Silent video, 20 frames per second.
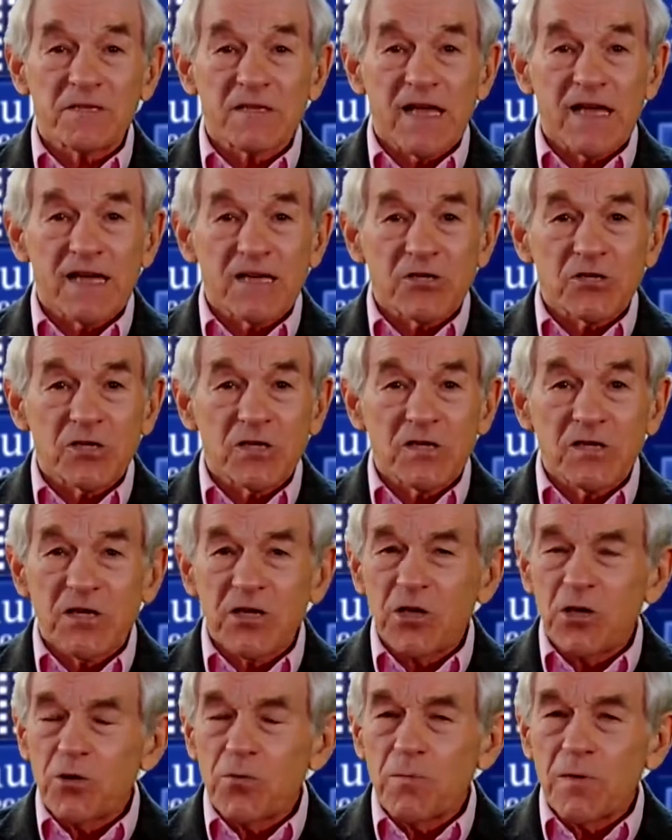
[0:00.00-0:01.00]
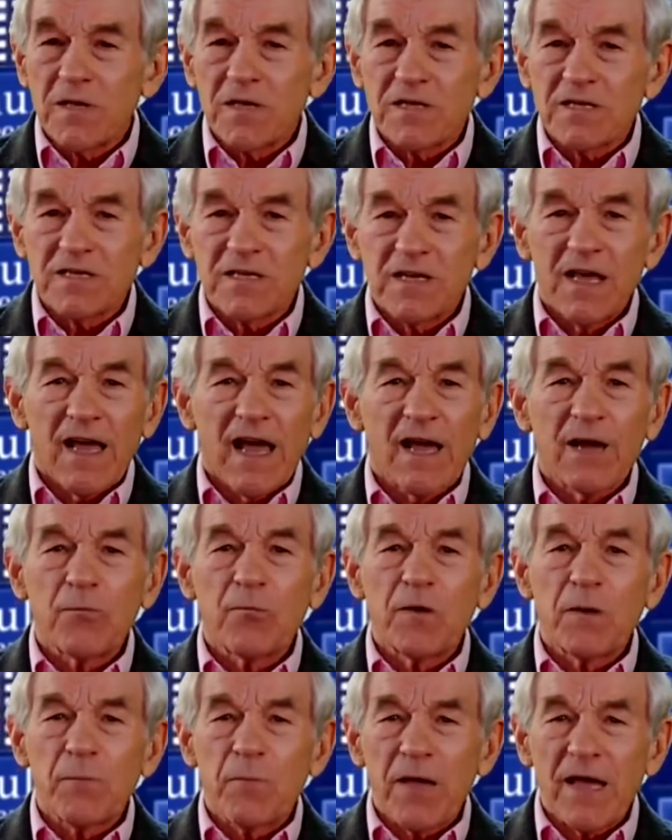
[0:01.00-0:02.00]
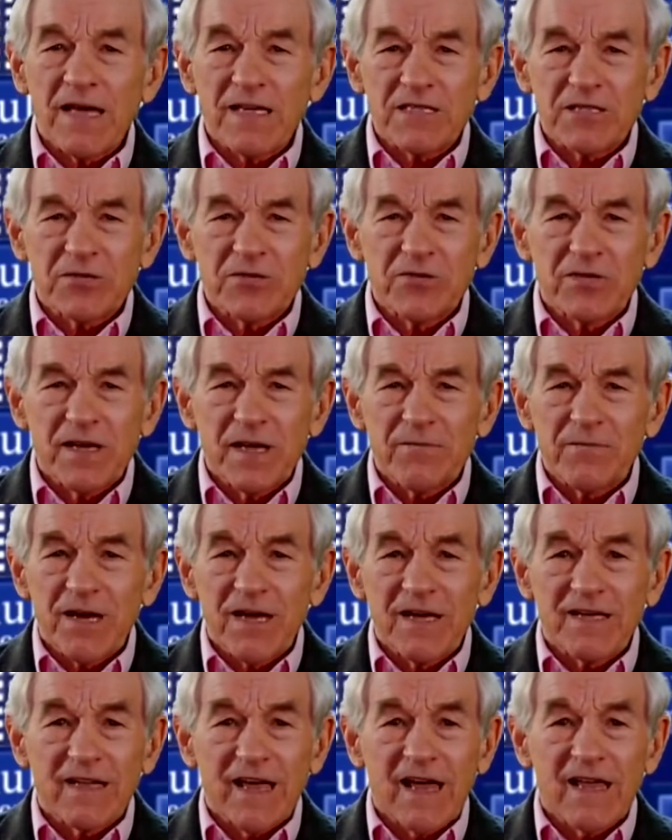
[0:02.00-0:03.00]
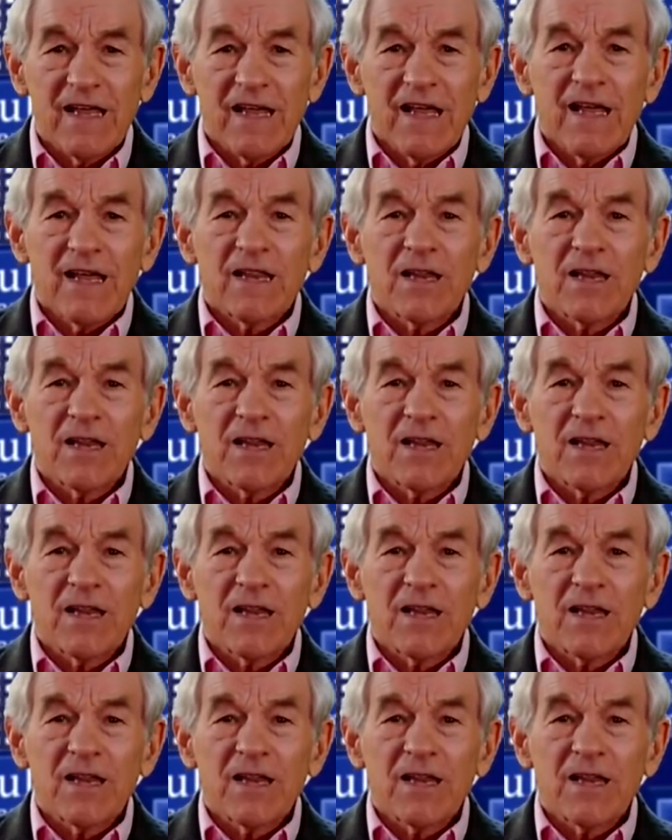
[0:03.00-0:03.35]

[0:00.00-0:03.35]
sanctioned Cubans and we pestered them like that,